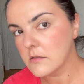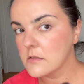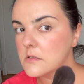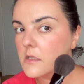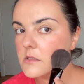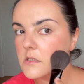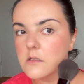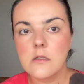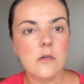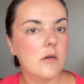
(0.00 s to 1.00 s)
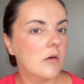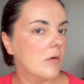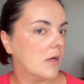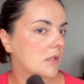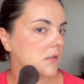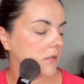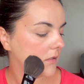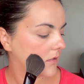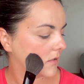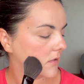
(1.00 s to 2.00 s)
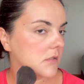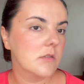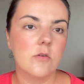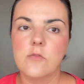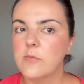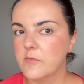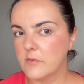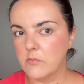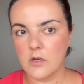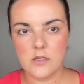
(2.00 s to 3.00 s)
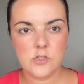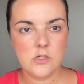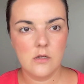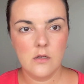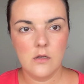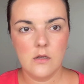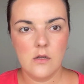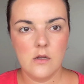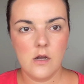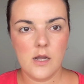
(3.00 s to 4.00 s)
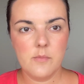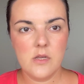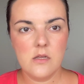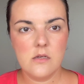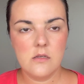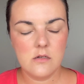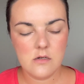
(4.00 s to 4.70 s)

Sunset Glow, and this is soft blush. I mean,